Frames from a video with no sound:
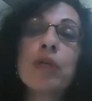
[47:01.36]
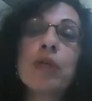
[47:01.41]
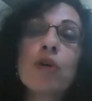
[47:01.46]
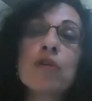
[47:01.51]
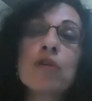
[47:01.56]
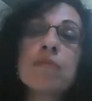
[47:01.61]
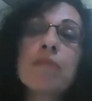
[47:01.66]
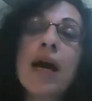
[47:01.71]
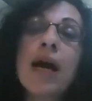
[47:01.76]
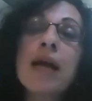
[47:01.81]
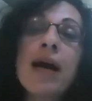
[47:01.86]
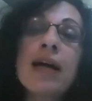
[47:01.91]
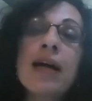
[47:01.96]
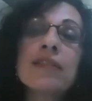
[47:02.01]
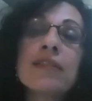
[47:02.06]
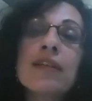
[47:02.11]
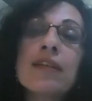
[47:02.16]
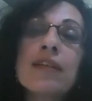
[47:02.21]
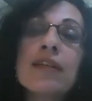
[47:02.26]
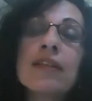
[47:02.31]
because my
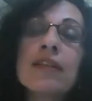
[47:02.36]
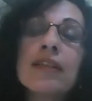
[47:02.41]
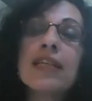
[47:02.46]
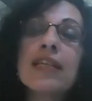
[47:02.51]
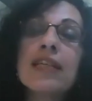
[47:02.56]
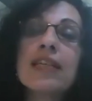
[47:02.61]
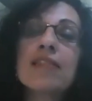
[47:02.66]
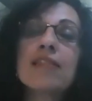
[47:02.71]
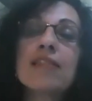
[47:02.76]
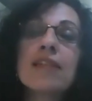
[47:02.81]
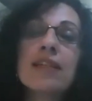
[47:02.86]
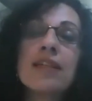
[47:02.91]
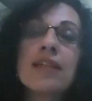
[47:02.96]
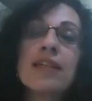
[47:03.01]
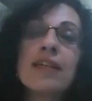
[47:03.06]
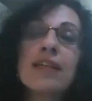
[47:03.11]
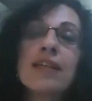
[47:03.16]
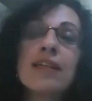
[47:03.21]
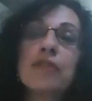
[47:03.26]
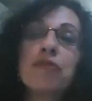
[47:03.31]
mother is
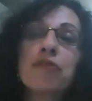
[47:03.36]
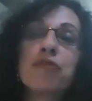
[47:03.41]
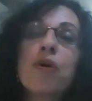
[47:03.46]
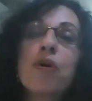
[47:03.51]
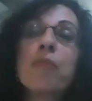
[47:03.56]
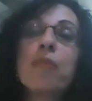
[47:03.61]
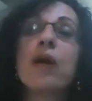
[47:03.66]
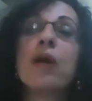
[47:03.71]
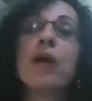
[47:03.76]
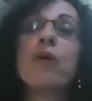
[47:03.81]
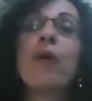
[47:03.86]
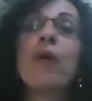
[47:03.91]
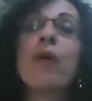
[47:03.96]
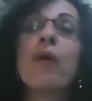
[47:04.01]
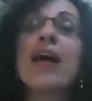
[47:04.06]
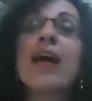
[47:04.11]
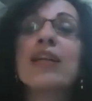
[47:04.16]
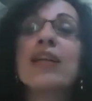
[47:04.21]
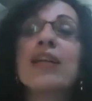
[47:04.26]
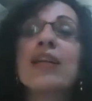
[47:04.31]
from
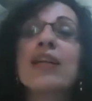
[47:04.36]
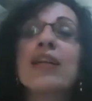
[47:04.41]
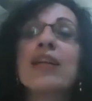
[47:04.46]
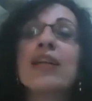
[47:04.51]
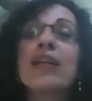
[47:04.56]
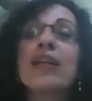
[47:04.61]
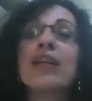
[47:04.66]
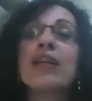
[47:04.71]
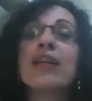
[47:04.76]
Larache.